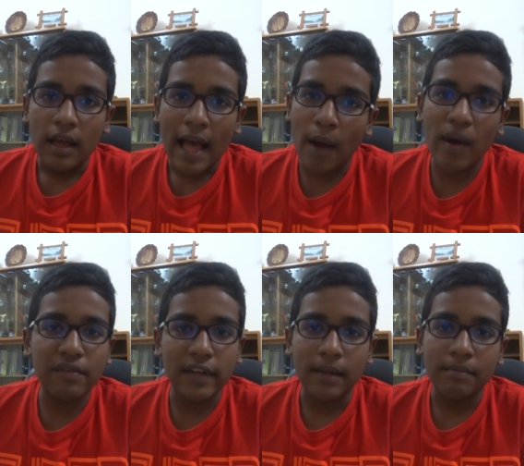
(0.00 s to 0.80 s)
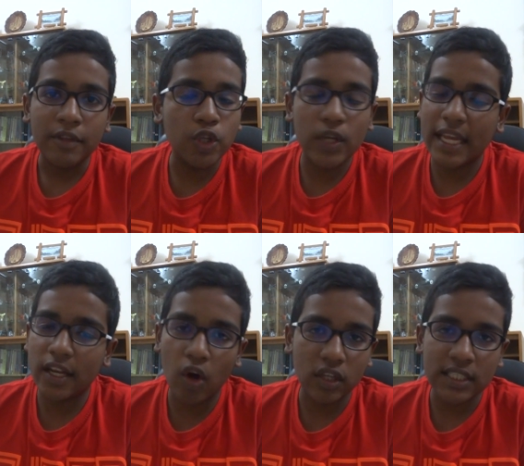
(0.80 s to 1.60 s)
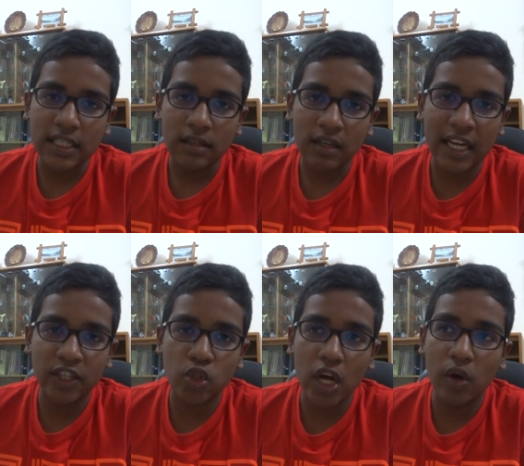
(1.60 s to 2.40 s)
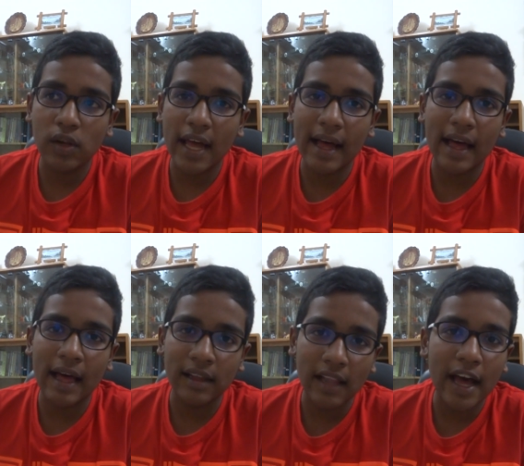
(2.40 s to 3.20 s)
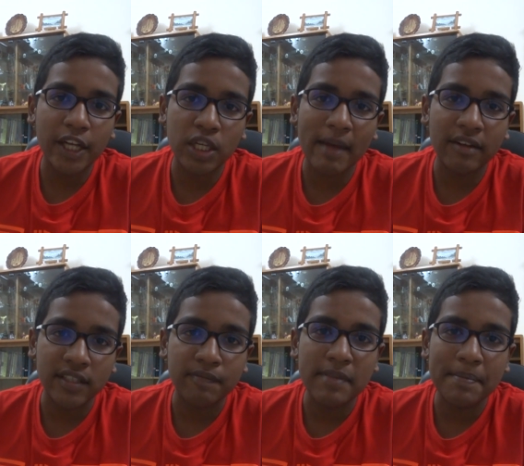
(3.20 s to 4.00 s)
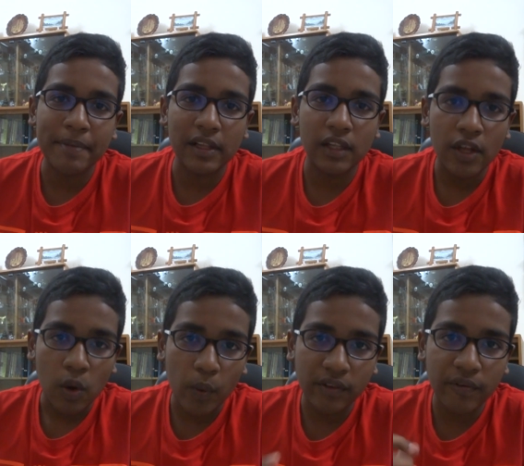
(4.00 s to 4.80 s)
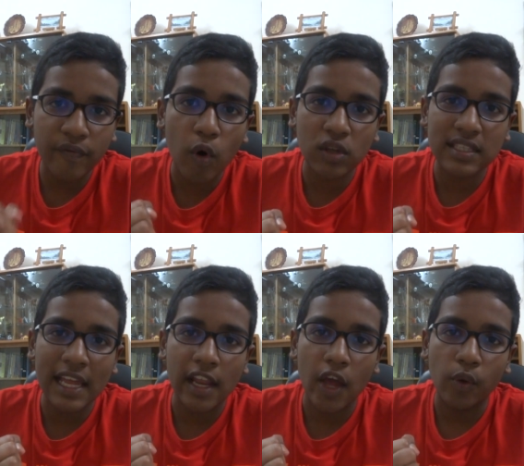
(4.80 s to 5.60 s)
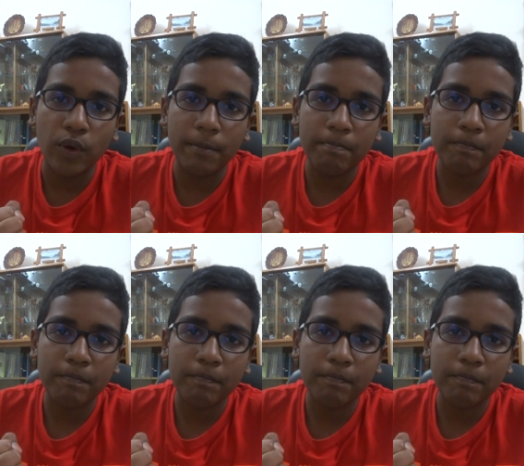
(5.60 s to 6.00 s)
However, you cannot control a large amount of people with force alone.